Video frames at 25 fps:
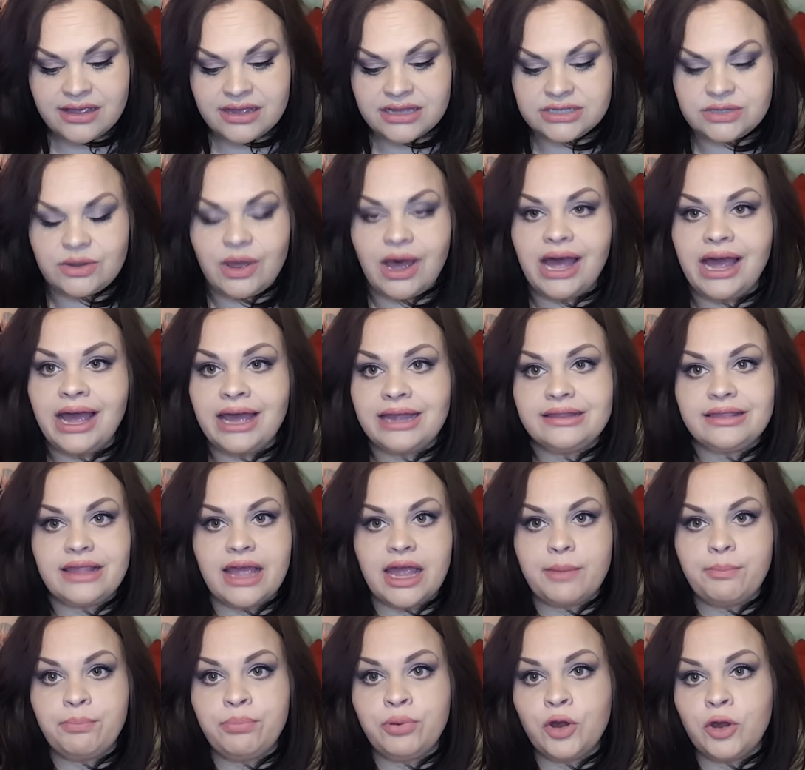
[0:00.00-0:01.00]
So I had
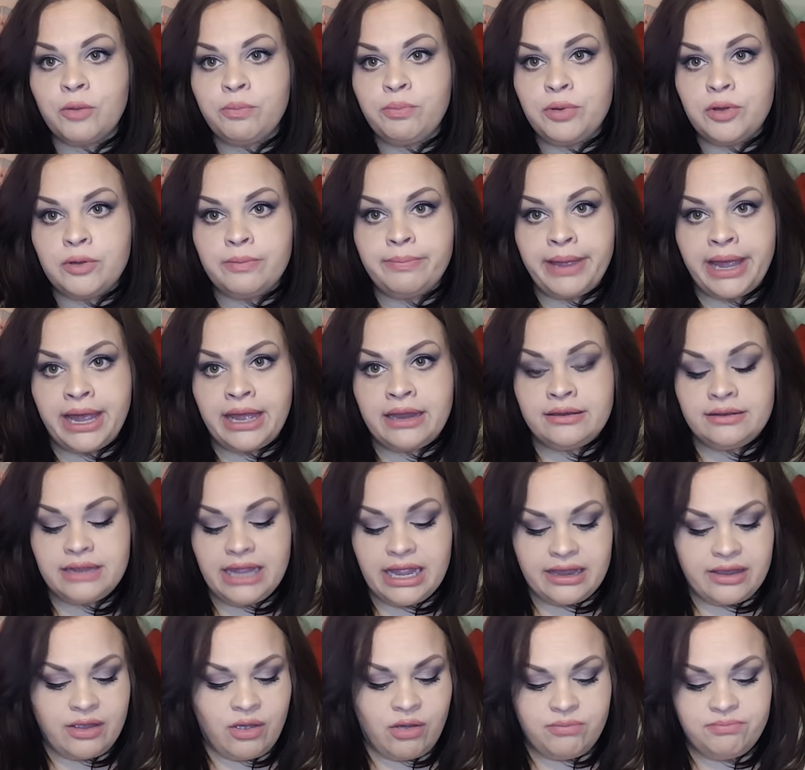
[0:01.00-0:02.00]
like purple band,
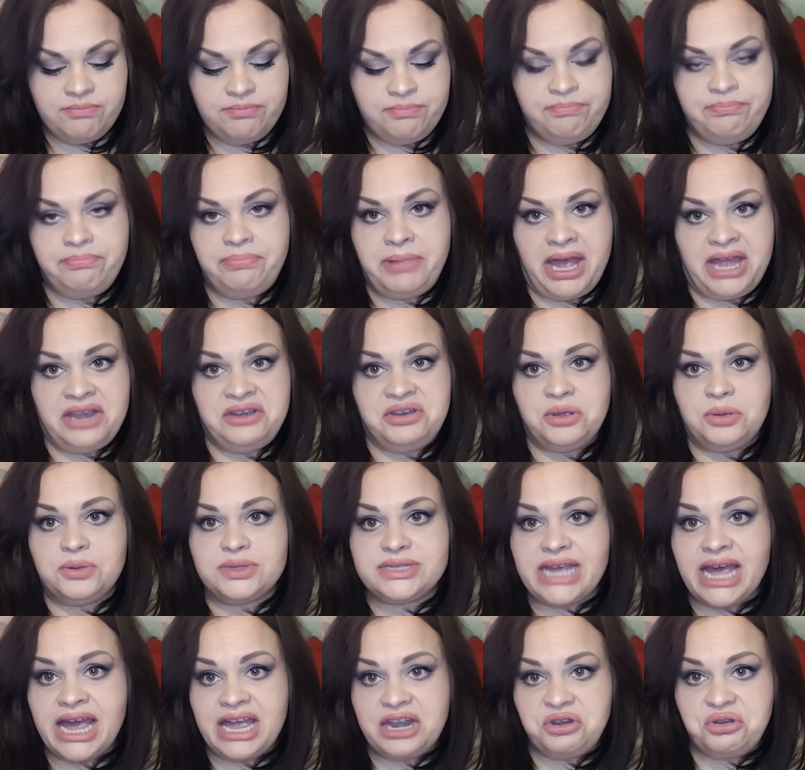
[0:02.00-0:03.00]
like
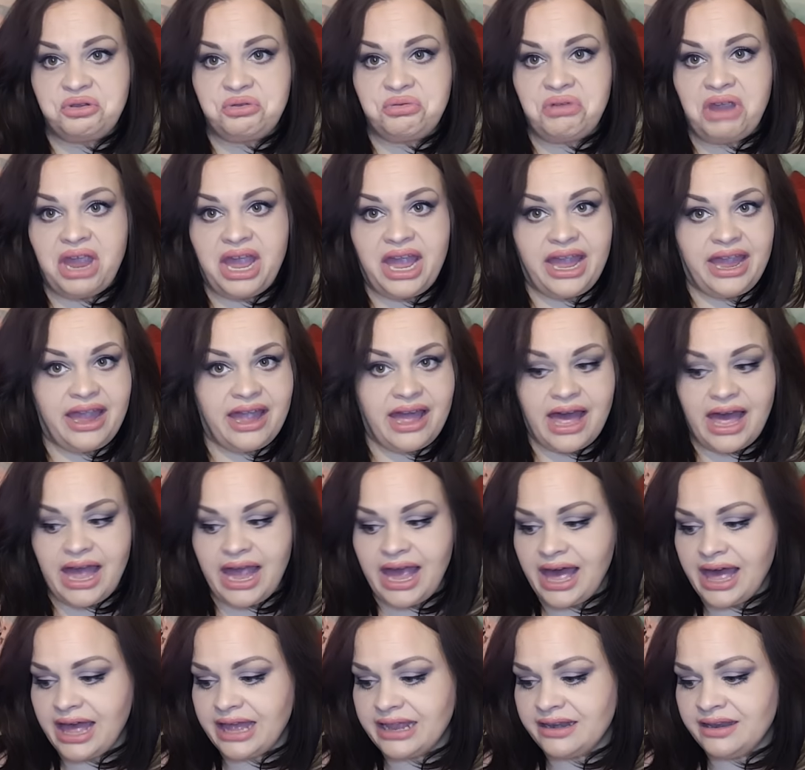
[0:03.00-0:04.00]
bandeaus. I had gray, I
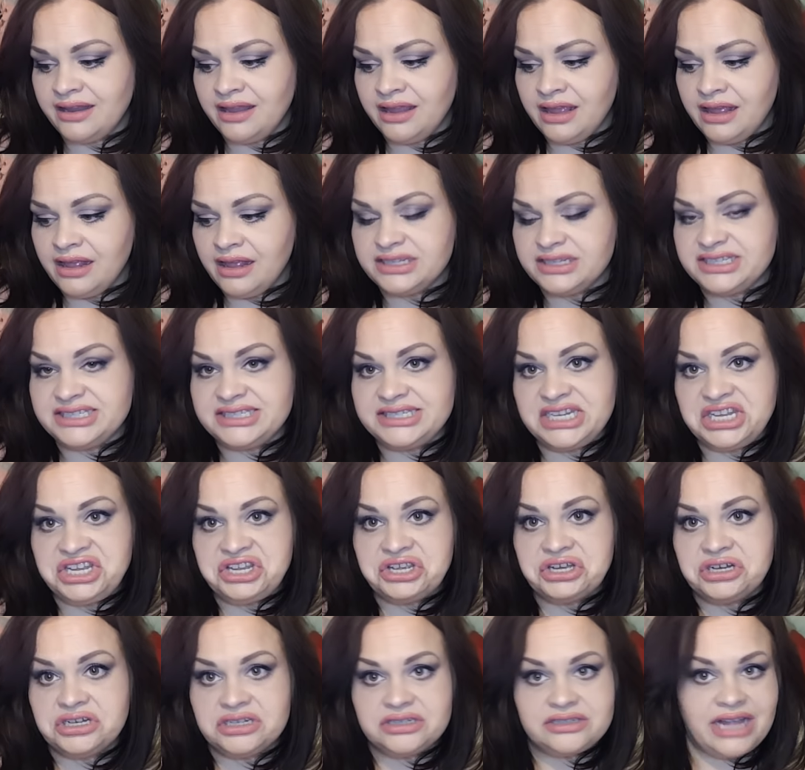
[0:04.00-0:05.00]
had
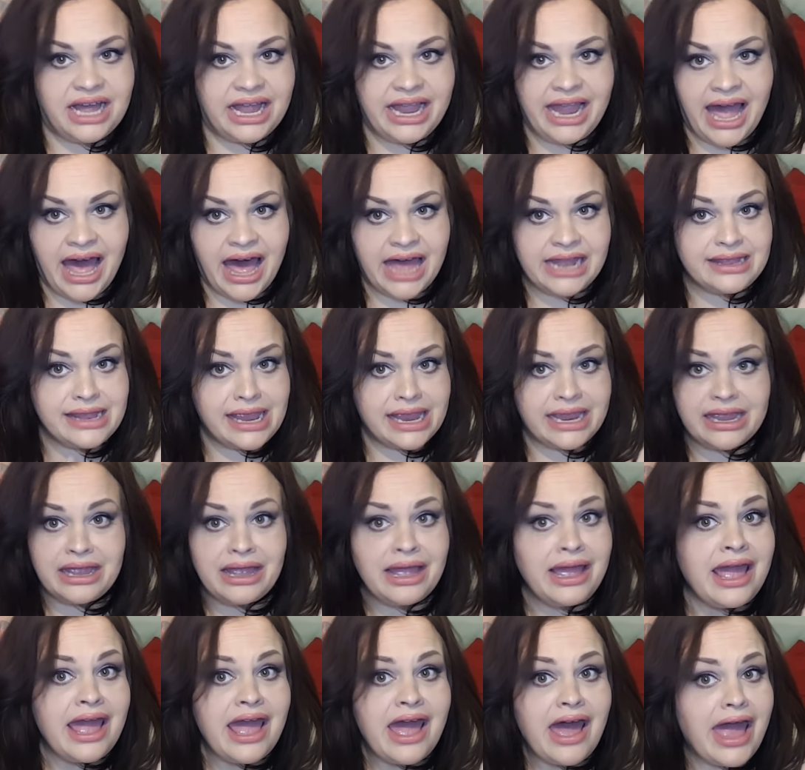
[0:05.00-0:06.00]
teal, I had like
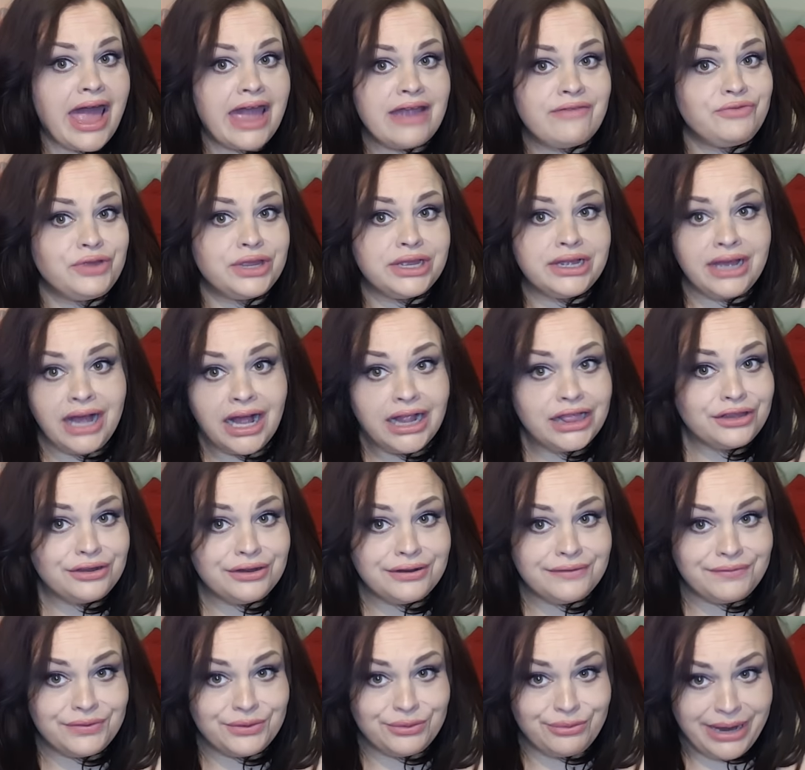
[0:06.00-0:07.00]
every
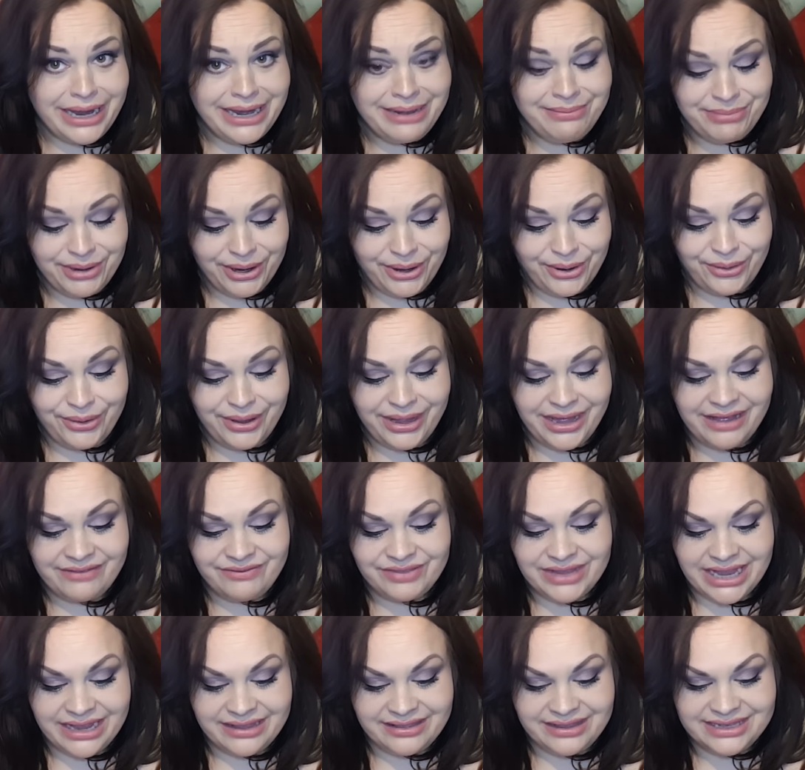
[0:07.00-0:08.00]
color of the rainbow of
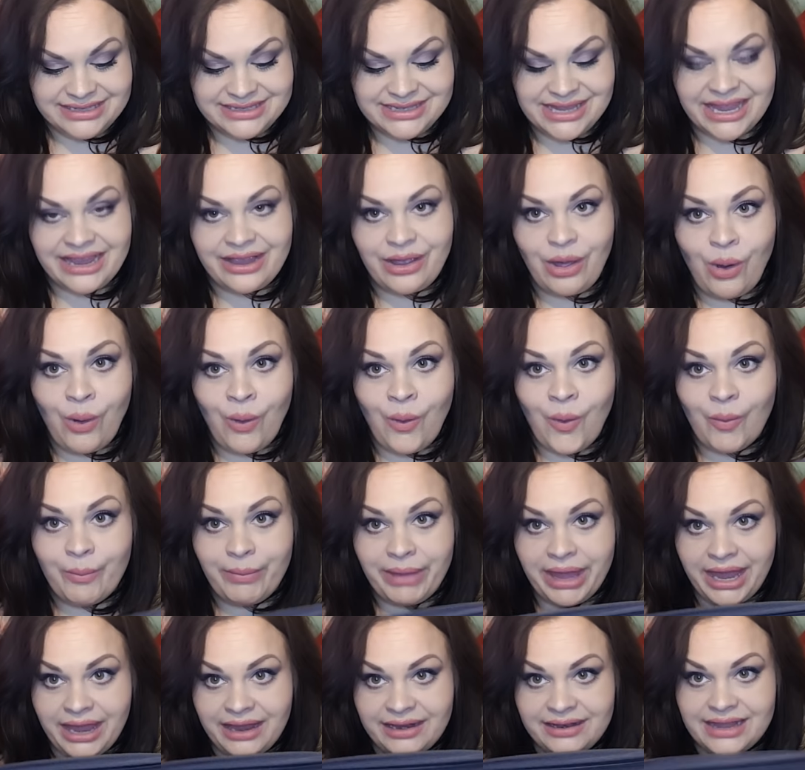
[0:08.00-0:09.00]
like these like
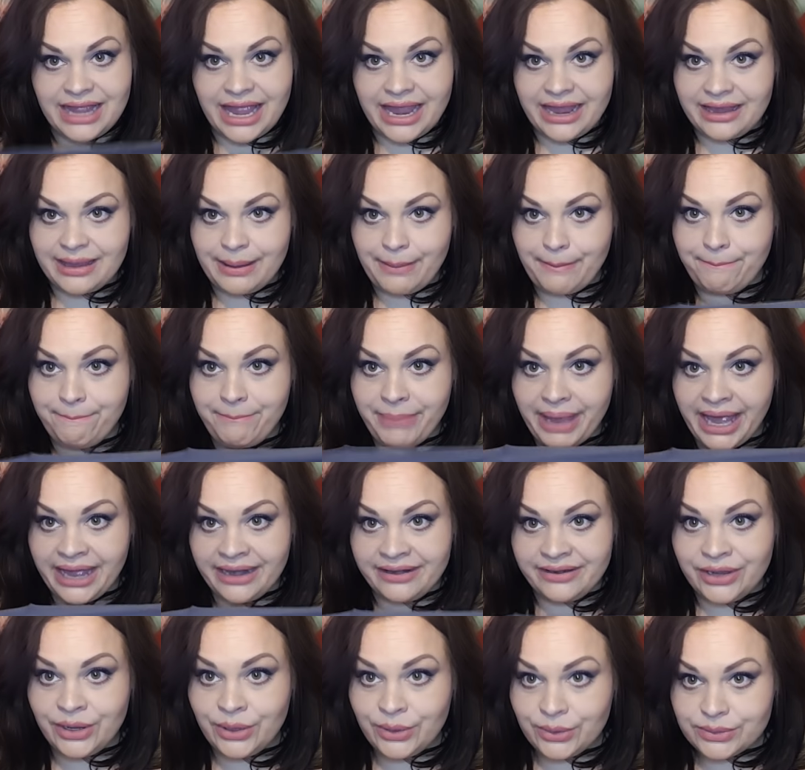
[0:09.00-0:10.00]
homemade like
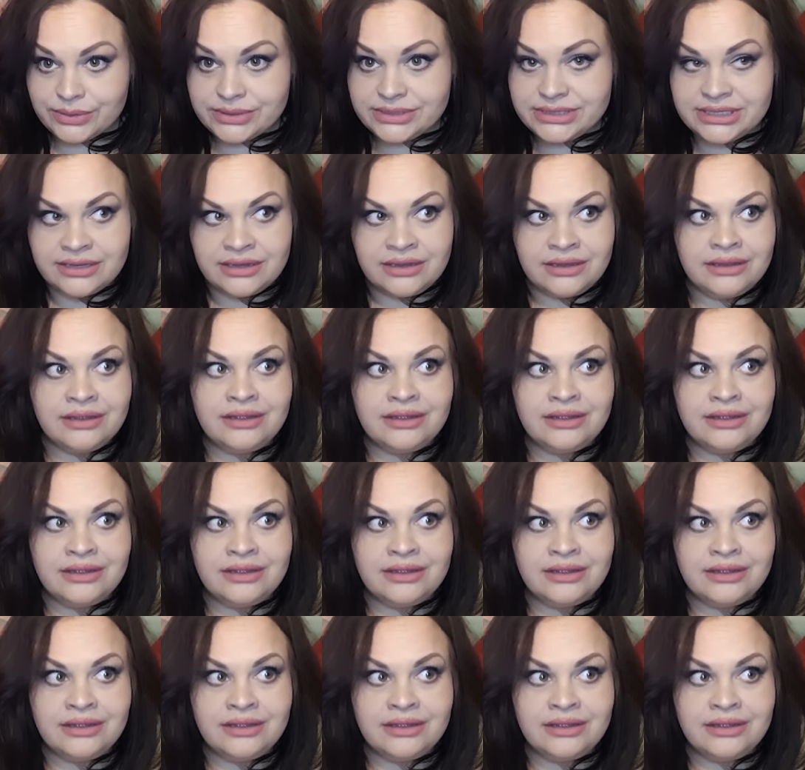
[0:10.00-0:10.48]
bandeaus.